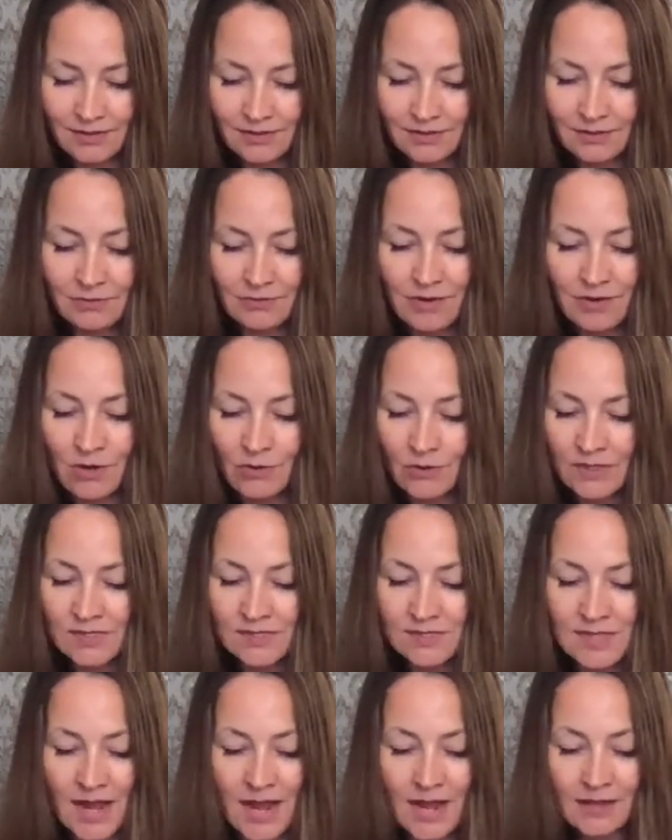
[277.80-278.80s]
you know
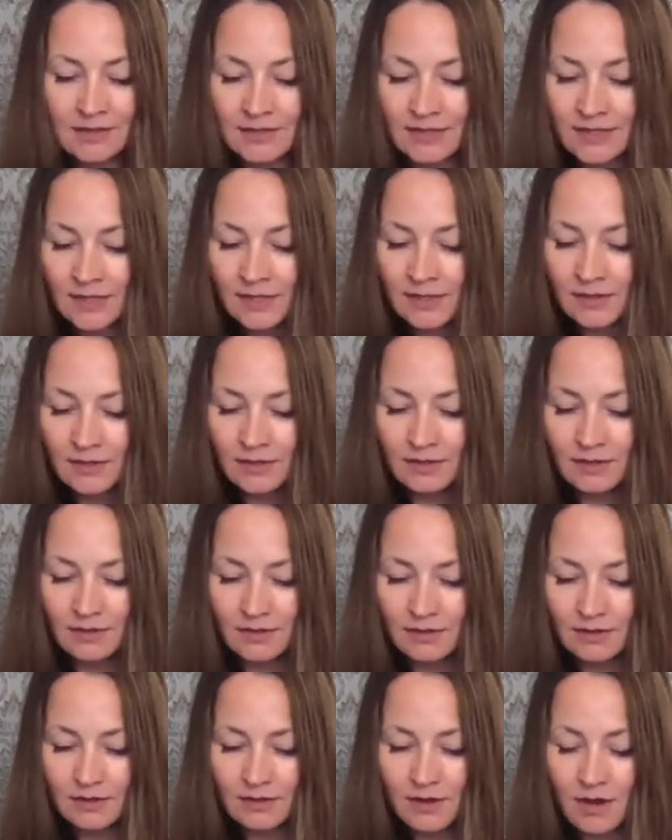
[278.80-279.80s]
exactly
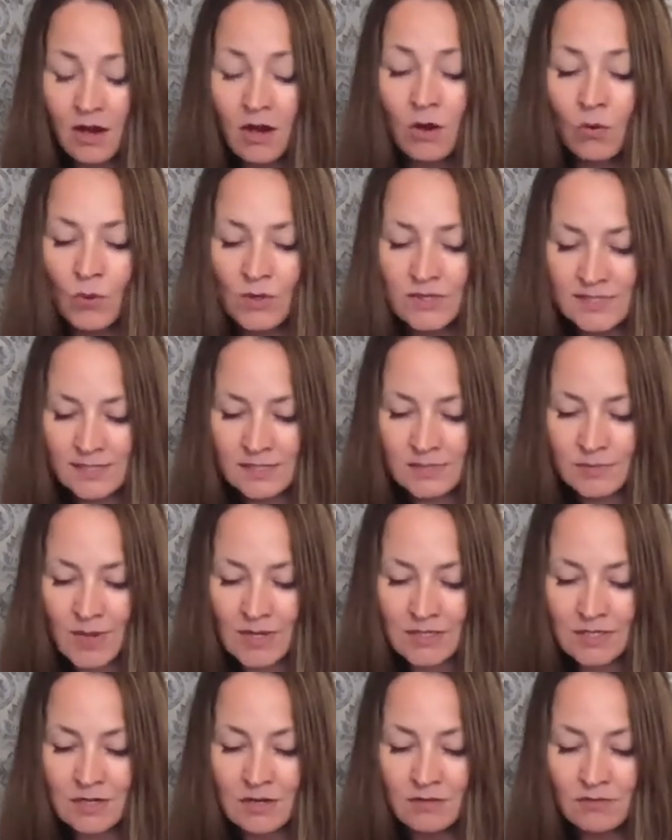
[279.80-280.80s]
oh, what's
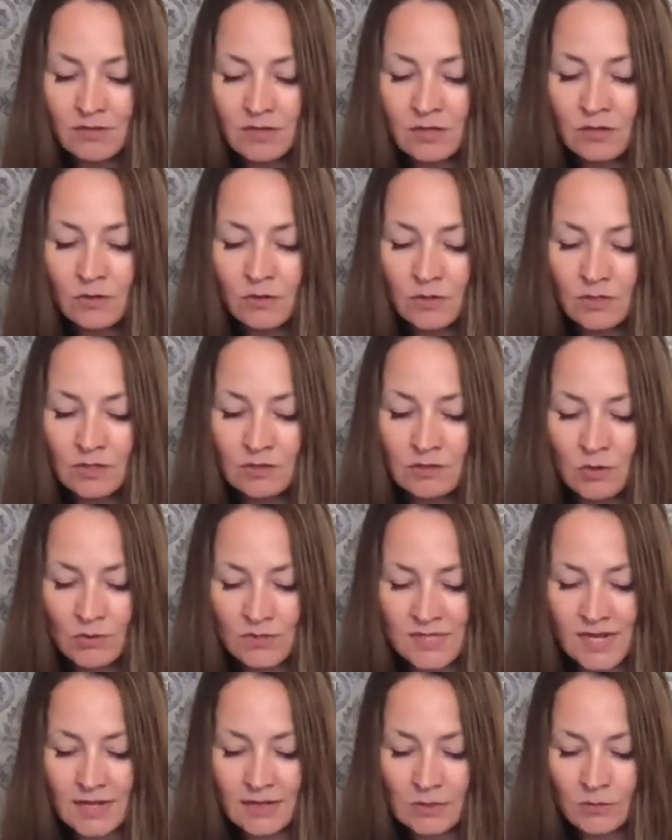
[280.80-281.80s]
expected of you, you know
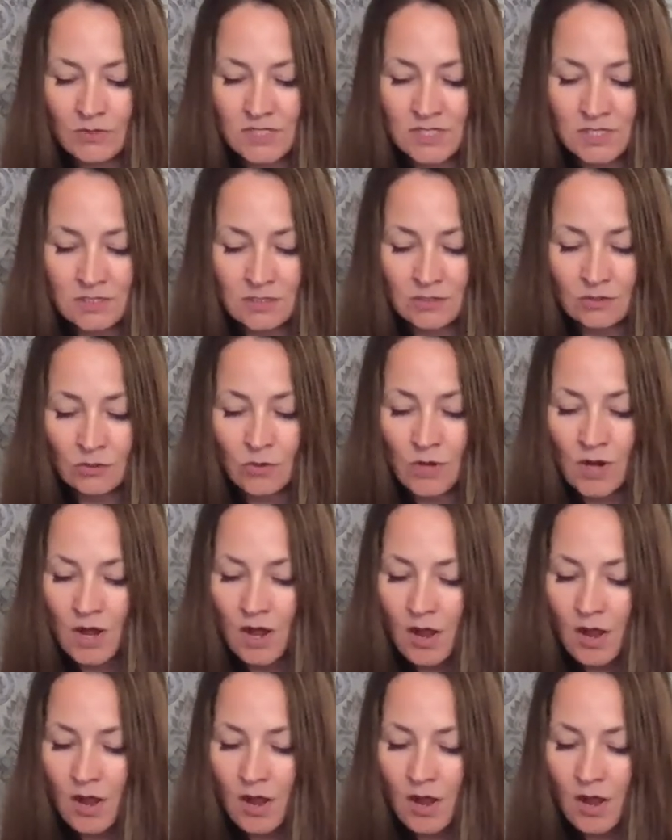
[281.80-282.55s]
exactly what to do,